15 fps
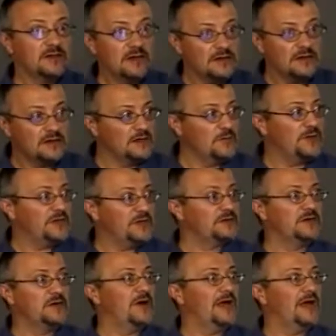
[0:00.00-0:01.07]
a little bit, you
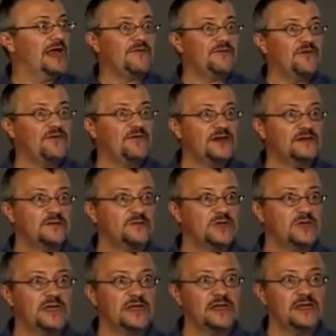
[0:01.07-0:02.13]
know, half of it at the
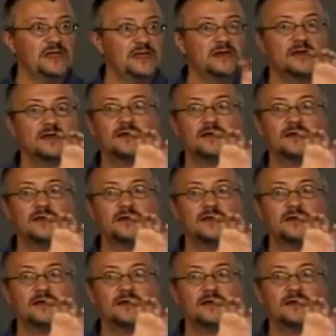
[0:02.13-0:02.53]
beginning,